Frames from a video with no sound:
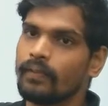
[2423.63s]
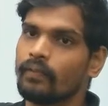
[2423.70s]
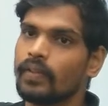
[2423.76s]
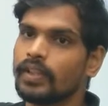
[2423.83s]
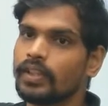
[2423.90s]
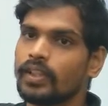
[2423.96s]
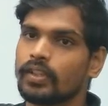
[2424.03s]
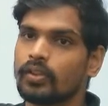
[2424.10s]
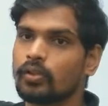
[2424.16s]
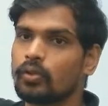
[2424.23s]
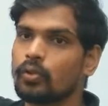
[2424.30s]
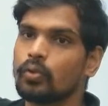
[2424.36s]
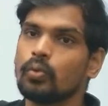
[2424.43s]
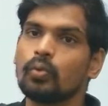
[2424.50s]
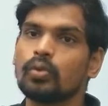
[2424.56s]
with the
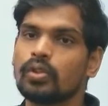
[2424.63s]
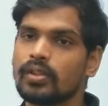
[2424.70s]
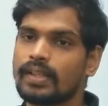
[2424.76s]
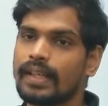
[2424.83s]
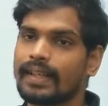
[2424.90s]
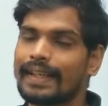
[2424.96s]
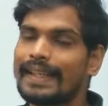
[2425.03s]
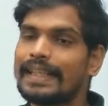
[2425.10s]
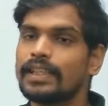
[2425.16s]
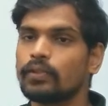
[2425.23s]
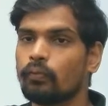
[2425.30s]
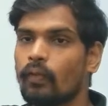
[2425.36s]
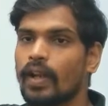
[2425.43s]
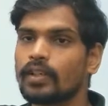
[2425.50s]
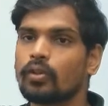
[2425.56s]
two
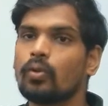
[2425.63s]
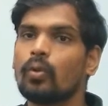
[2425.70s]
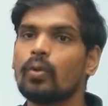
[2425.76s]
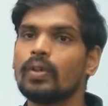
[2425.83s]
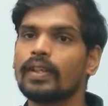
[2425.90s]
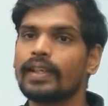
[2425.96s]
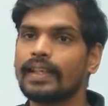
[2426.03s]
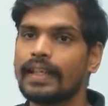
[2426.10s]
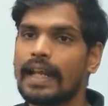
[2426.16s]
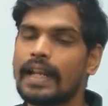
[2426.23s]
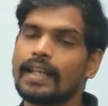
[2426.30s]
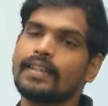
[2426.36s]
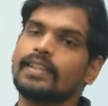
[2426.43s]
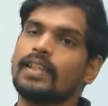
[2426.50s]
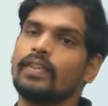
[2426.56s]
keys, one gold key
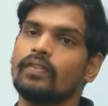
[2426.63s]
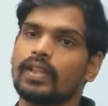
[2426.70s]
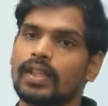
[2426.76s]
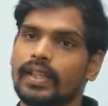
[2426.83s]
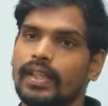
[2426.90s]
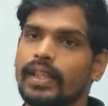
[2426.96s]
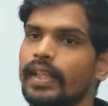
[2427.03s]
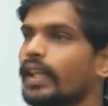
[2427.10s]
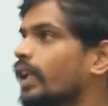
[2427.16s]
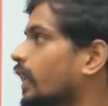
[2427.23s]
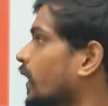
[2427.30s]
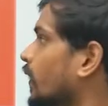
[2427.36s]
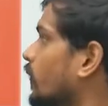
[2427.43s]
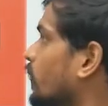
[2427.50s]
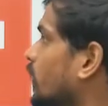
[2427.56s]
and a silver key
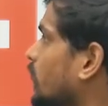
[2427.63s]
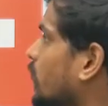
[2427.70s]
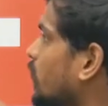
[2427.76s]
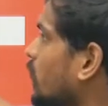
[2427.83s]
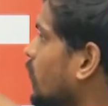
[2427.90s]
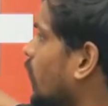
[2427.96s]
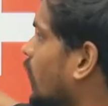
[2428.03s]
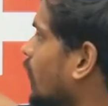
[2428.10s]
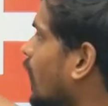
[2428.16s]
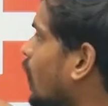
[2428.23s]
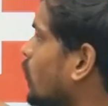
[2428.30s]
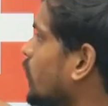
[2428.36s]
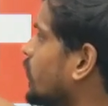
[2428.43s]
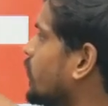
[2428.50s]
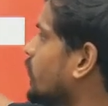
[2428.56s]
with a
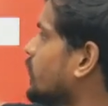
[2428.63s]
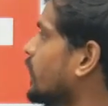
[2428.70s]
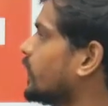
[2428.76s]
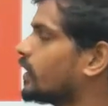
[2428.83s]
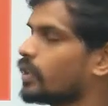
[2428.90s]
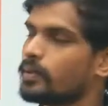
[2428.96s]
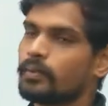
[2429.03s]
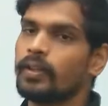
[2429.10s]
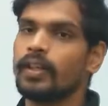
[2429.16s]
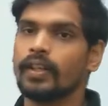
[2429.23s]
crown in the center.